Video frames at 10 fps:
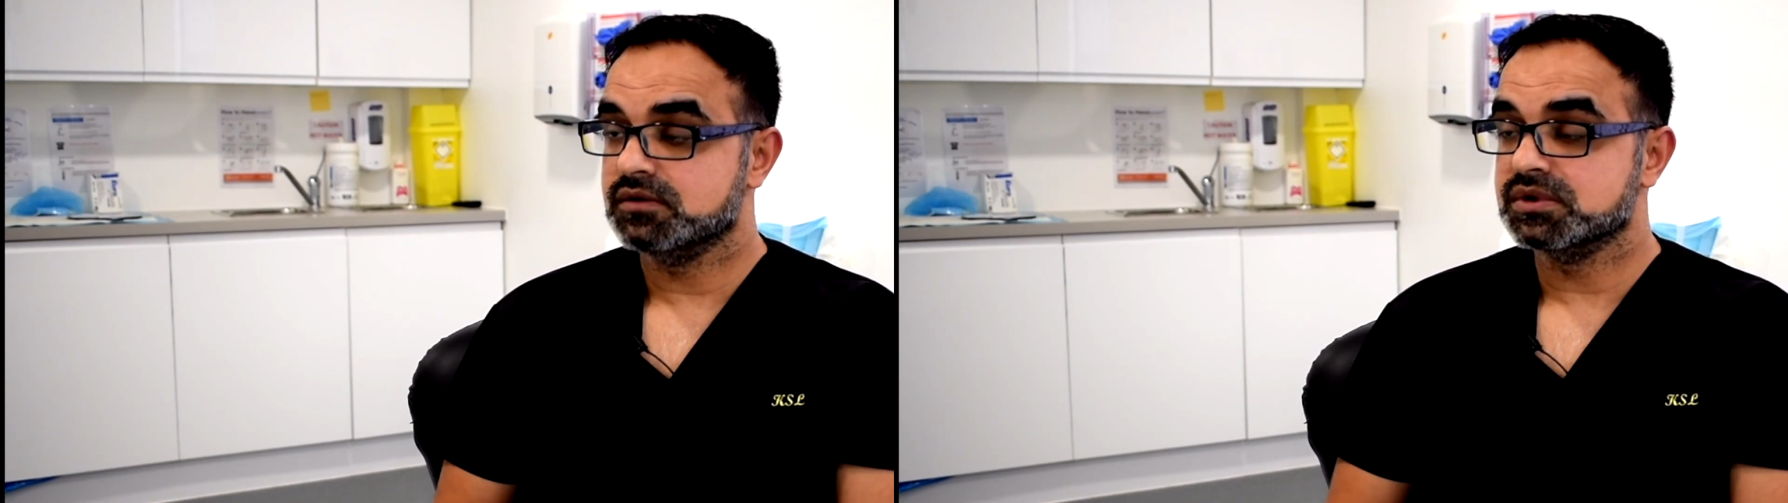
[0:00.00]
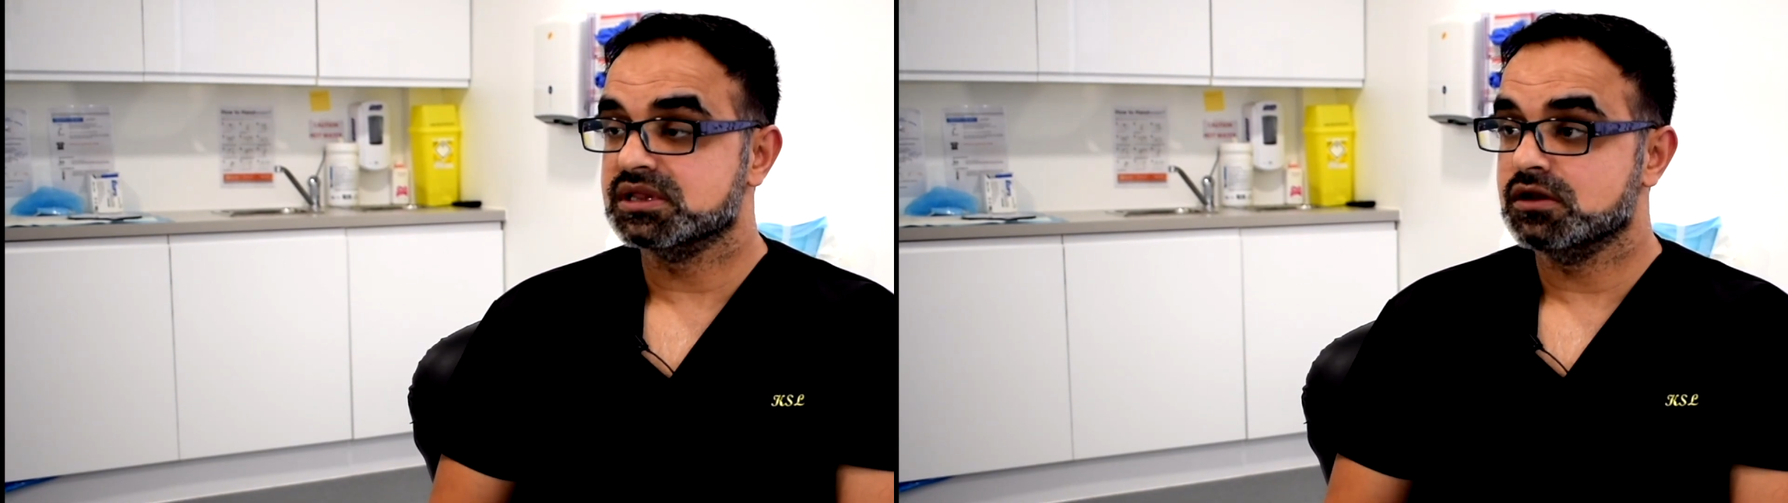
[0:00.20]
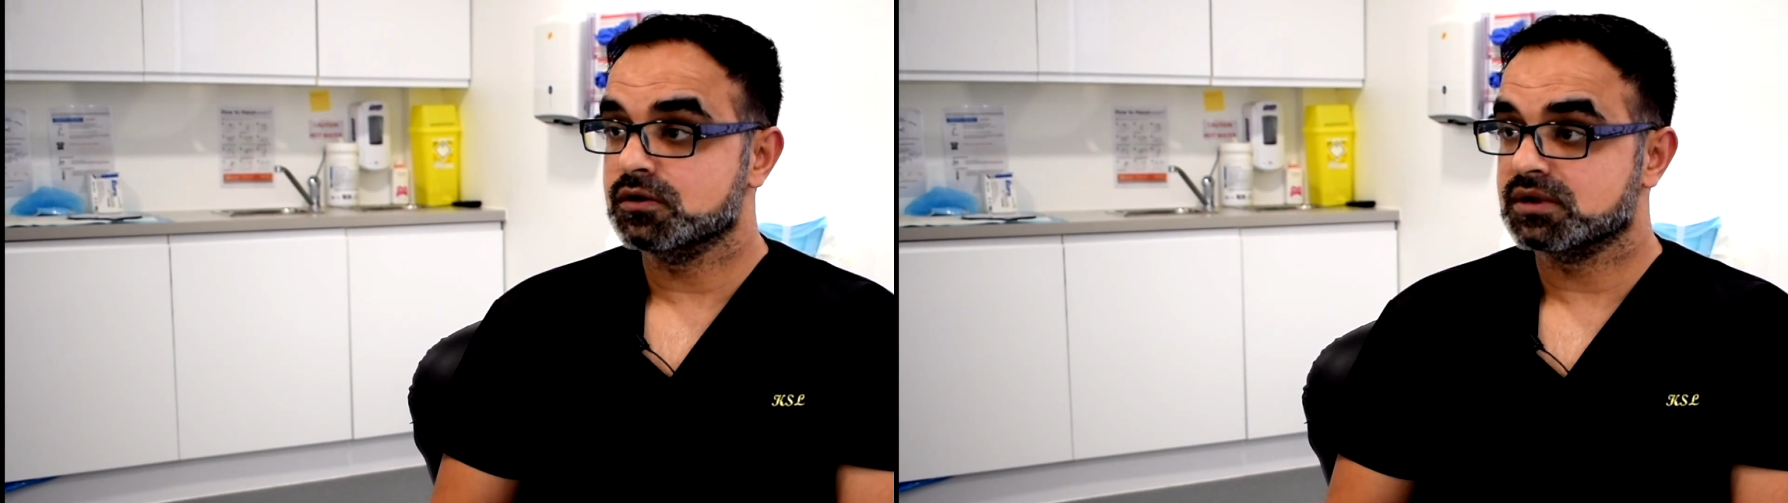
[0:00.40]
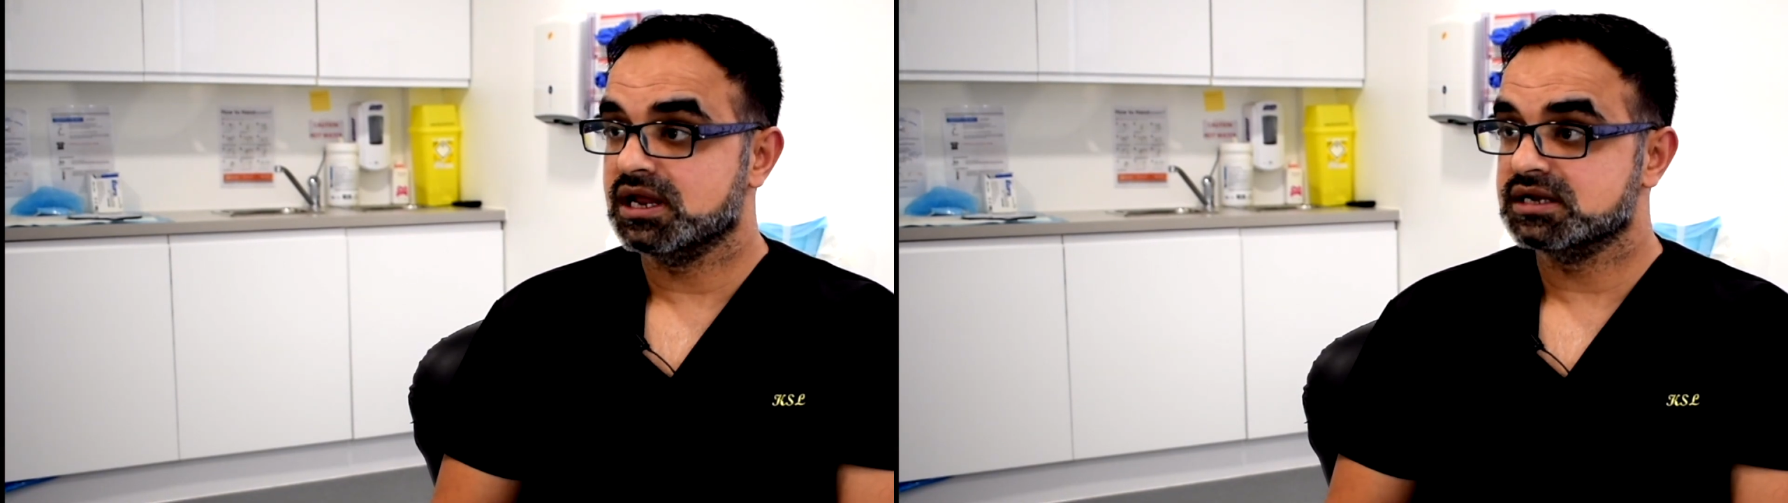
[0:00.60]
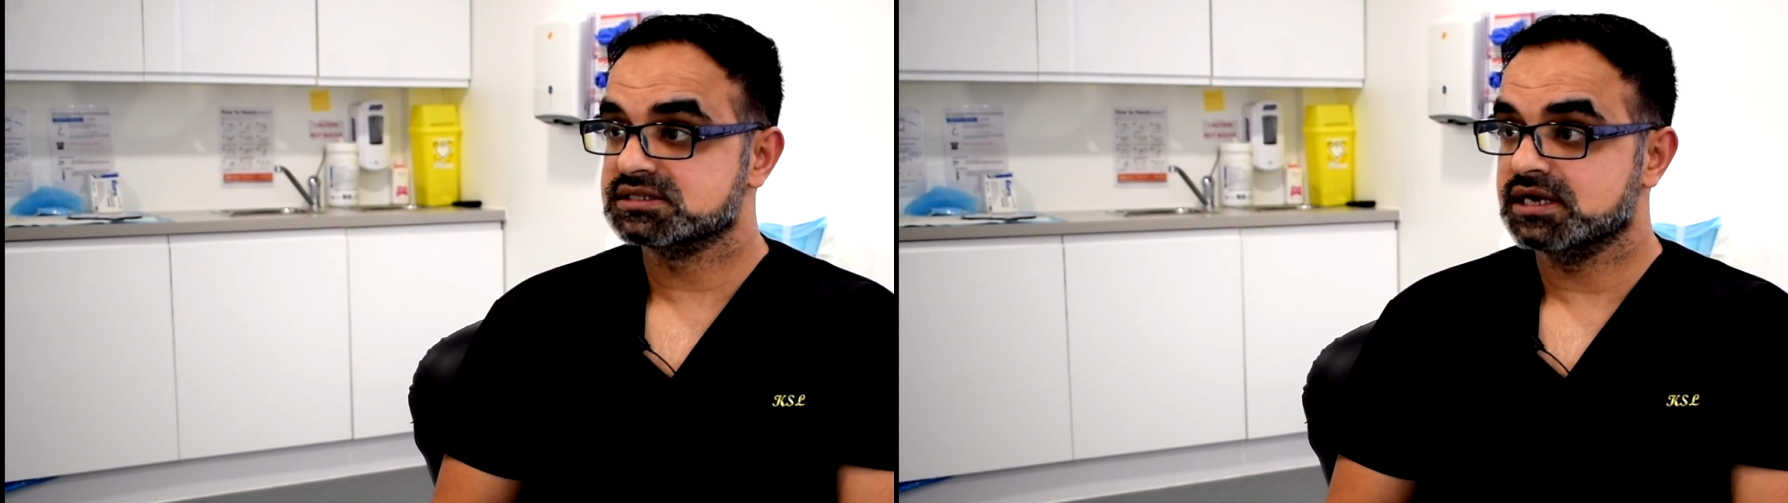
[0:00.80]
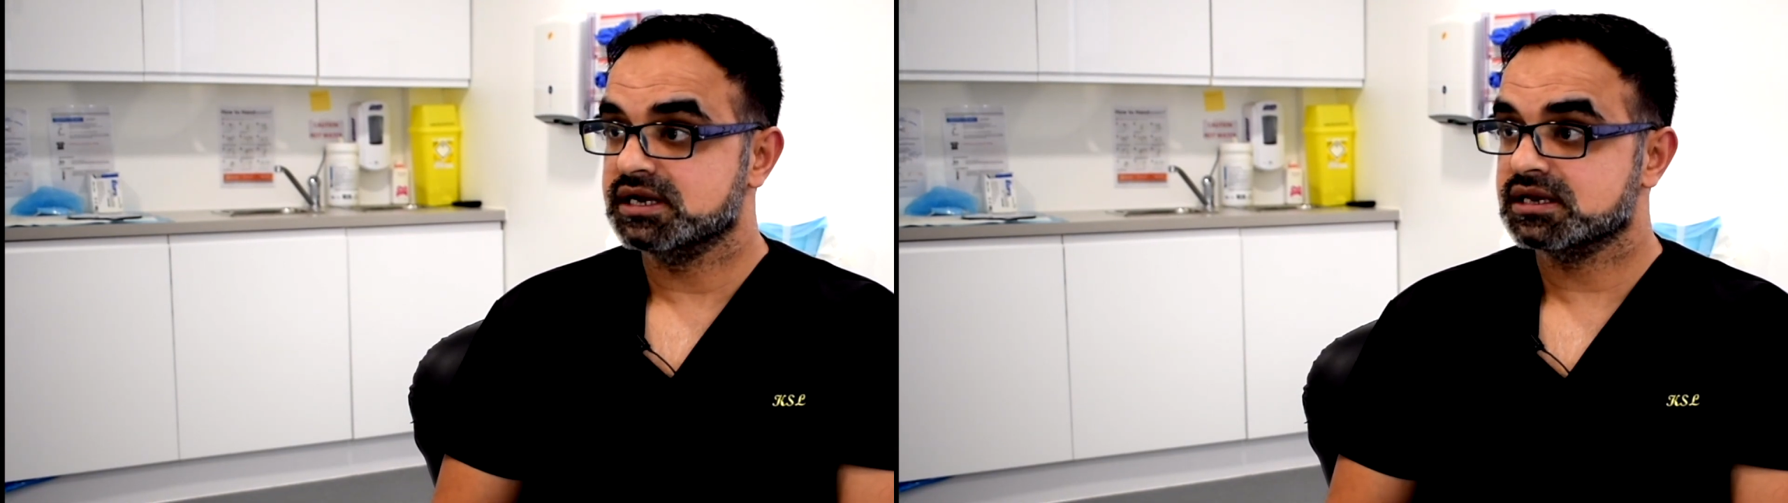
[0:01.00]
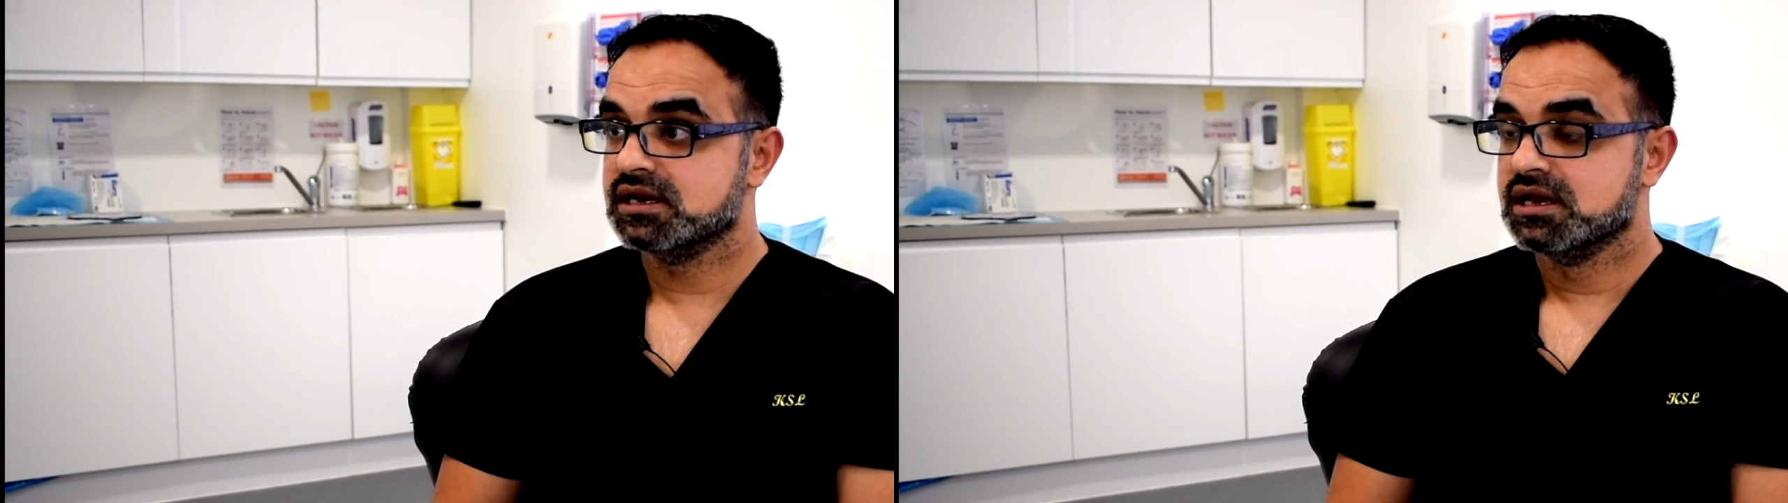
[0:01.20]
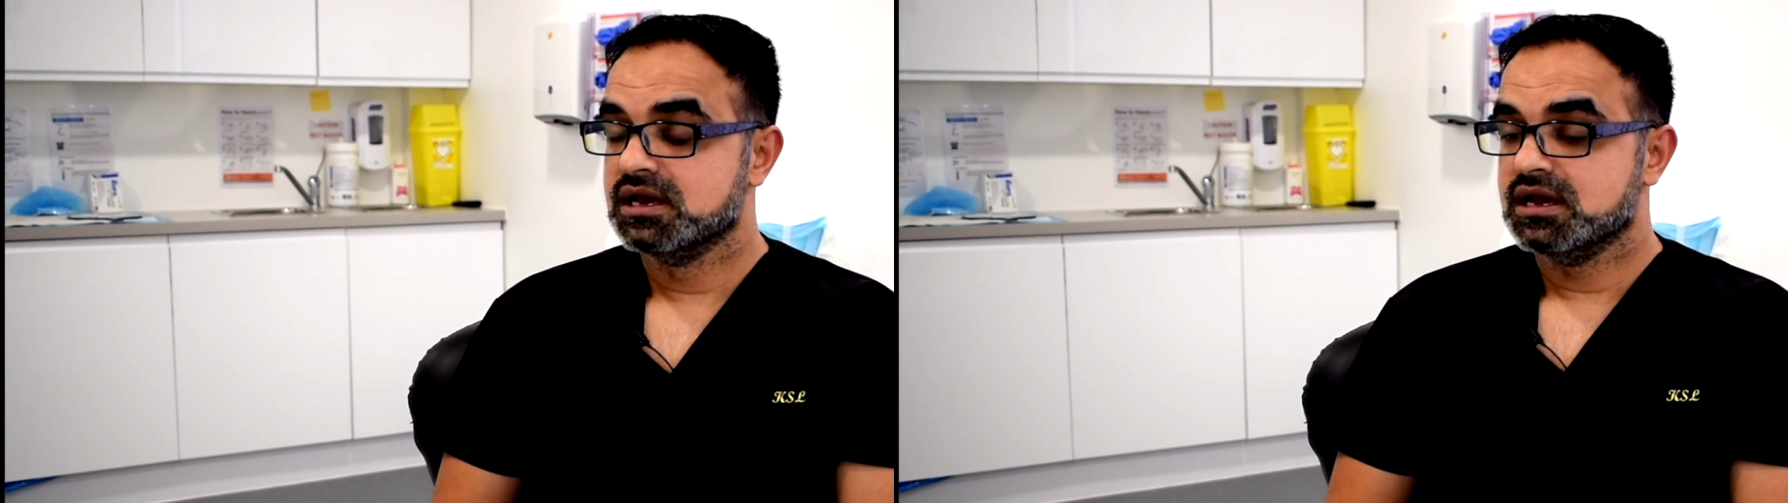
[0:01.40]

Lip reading: with local anesthetic,